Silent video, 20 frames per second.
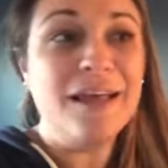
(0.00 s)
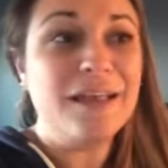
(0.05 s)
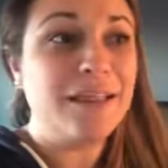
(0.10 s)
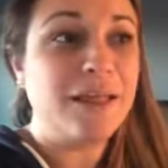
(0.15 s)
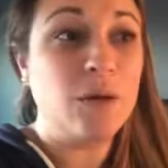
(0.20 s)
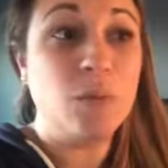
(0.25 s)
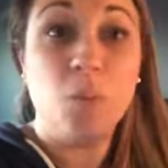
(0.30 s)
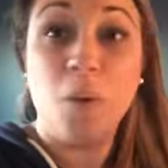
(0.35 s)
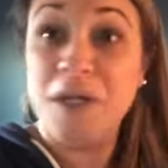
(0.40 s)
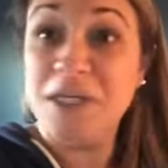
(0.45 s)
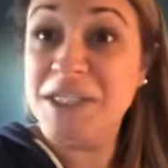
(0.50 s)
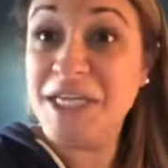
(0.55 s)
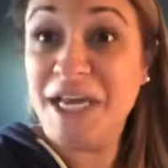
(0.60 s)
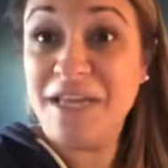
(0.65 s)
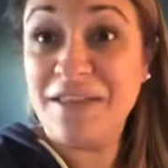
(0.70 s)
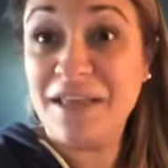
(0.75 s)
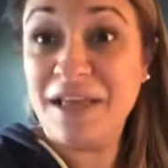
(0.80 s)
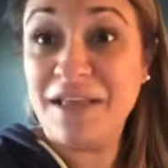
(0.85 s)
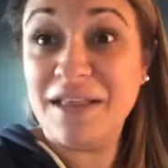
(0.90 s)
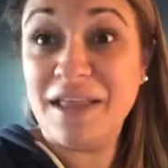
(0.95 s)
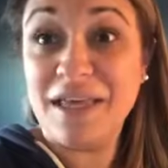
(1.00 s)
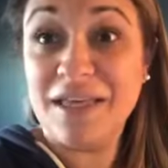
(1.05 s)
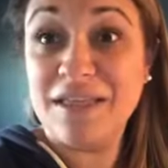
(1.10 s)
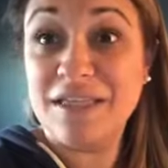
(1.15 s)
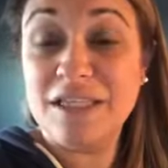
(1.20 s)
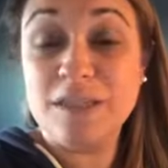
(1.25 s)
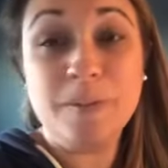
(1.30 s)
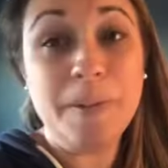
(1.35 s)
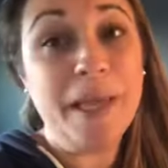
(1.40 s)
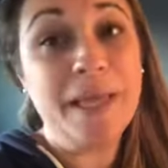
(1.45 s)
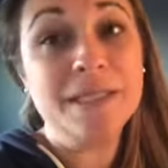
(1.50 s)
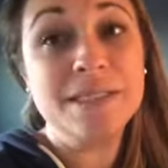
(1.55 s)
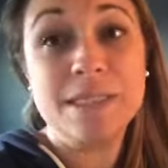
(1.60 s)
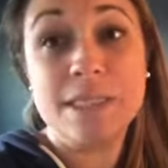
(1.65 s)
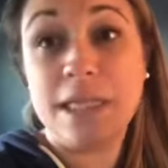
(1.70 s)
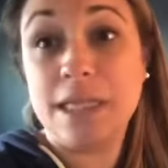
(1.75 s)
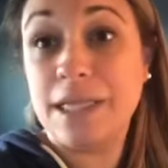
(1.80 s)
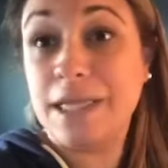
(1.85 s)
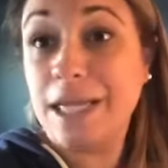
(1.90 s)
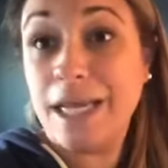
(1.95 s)
Like one day they like these pants
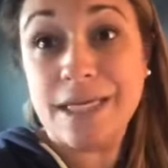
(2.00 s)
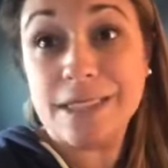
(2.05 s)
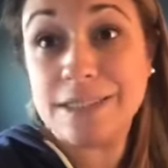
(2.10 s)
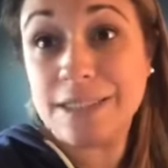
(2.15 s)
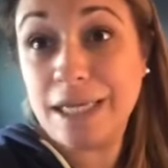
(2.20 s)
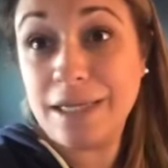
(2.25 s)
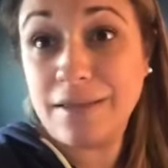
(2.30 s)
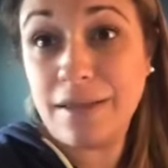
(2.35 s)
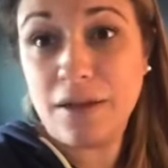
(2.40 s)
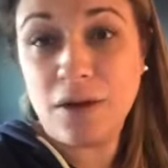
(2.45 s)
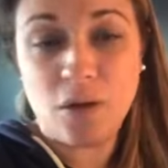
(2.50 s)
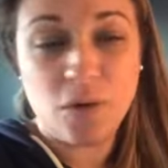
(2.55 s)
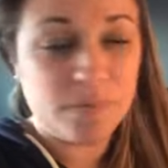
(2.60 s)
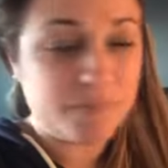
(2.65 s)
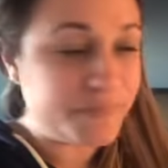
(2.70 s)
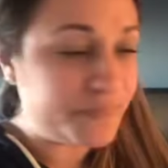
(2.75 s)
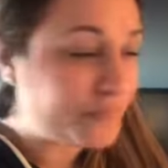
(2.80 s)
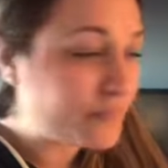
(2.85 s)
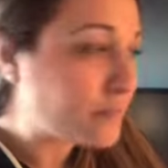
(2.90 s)
and then the next day they don't.